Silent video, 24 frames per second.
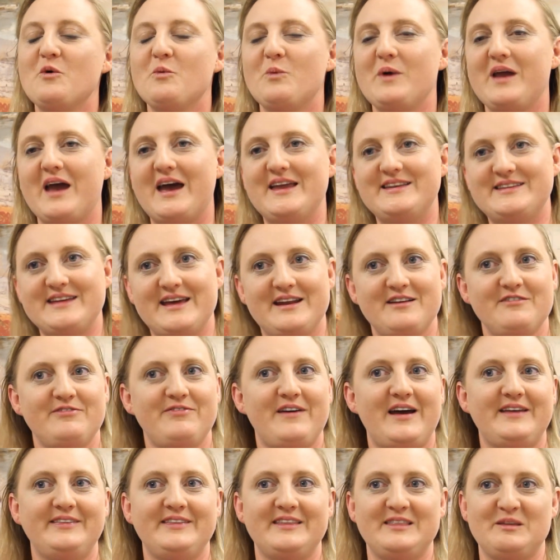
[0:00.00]
we
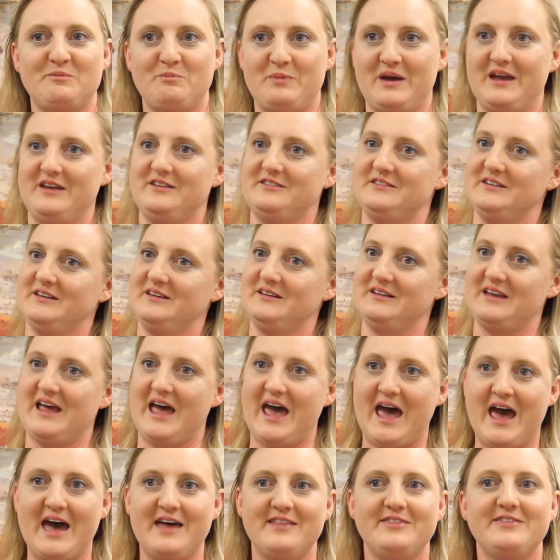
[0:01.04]
identified that the patient
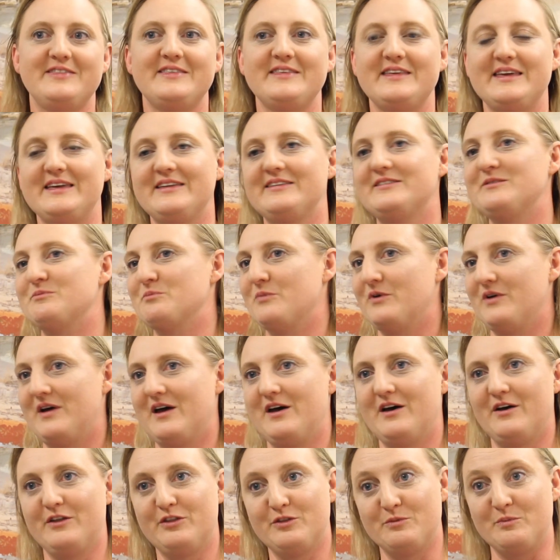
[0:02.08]
had this
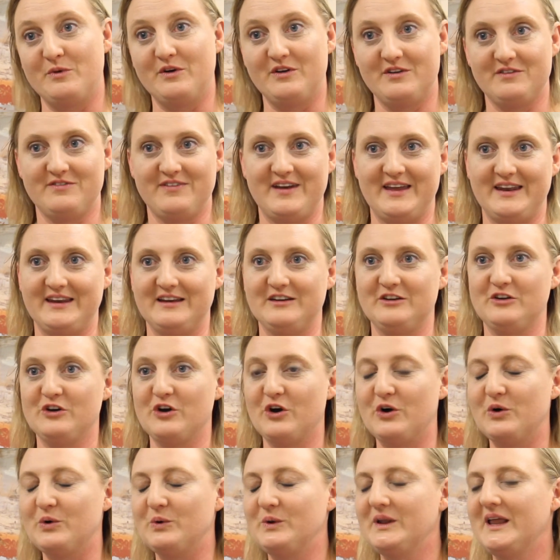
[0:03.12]
health motivated
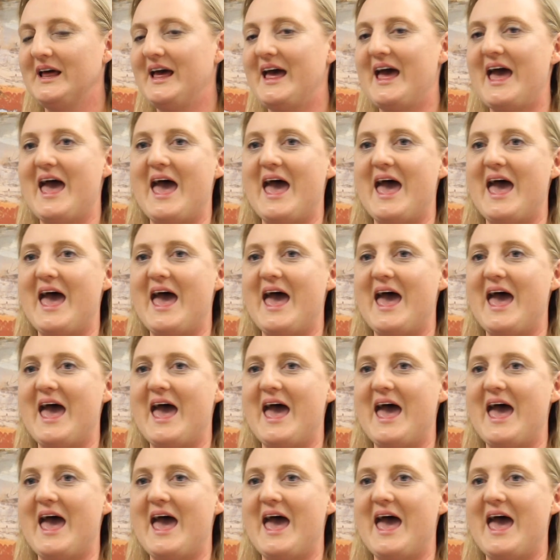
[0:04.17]
goal,